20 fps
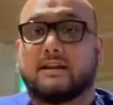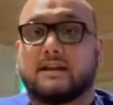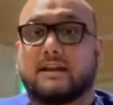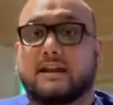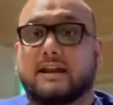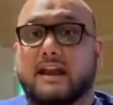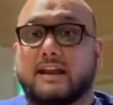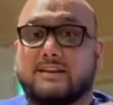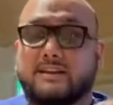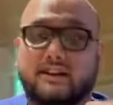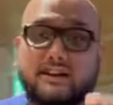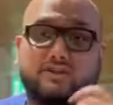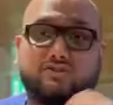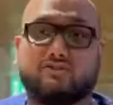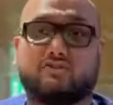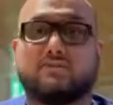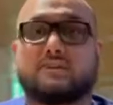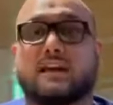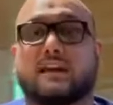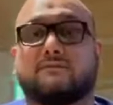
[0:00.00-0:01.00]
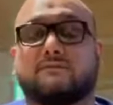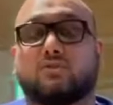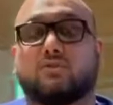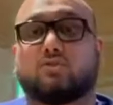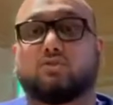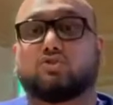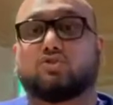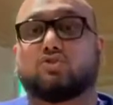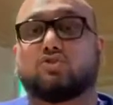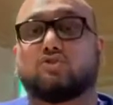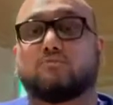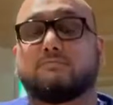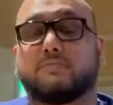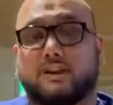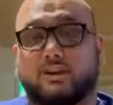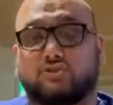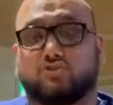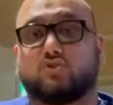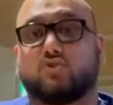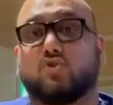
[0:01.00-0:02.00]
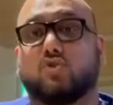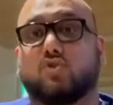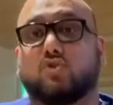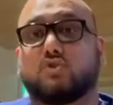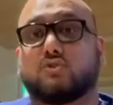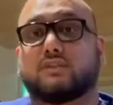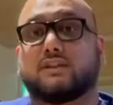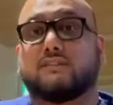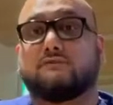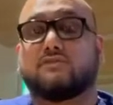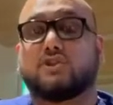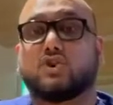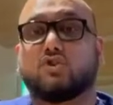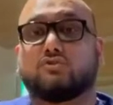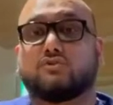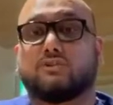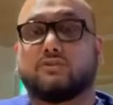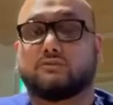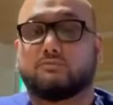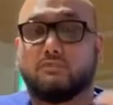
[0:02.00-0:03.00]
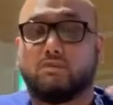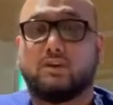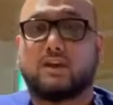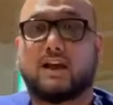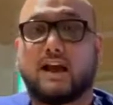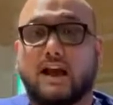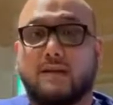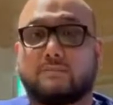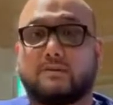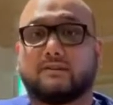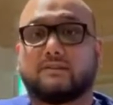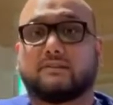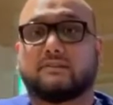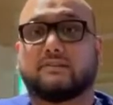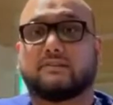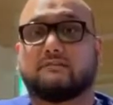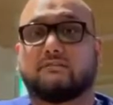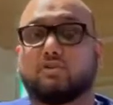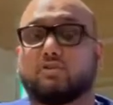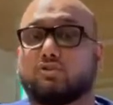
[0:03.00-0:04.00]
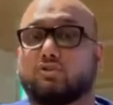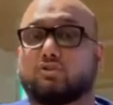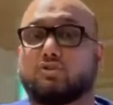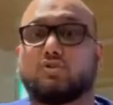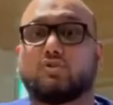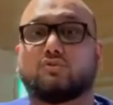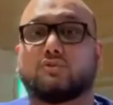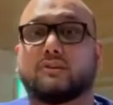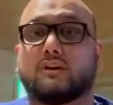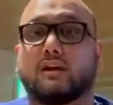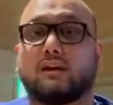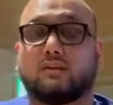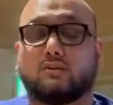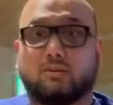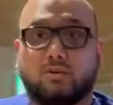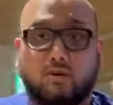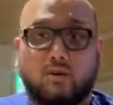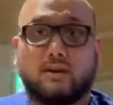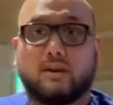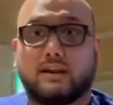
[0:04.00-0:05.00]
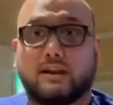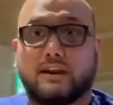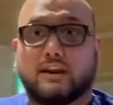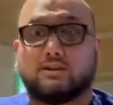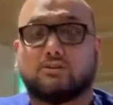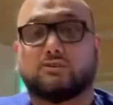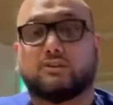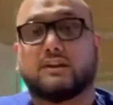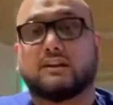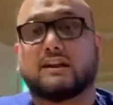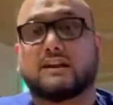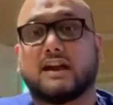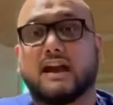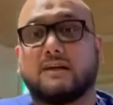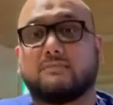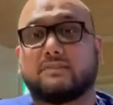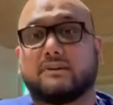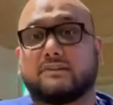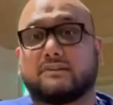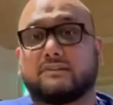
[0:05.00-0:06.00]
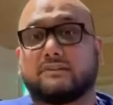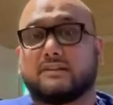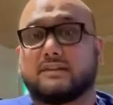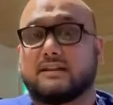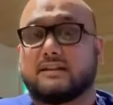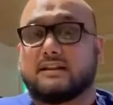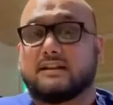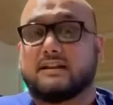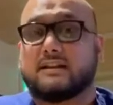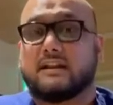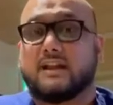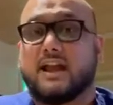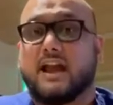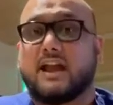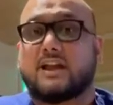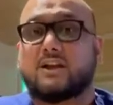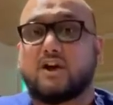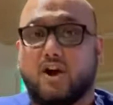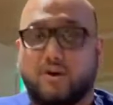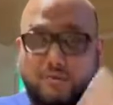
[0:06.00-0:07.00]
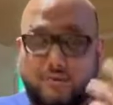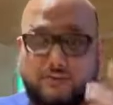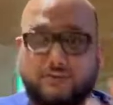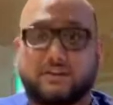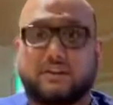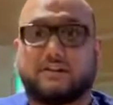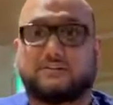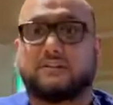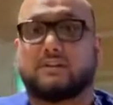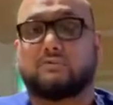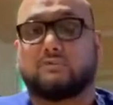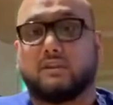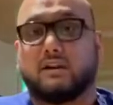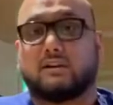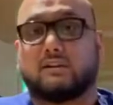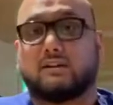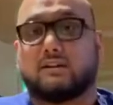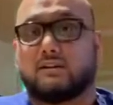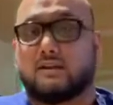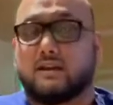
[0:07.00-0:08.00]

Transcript: In addition to that, we also make sure that we know their smoking habits, we also know their alcohol drinking habits, and other things as well,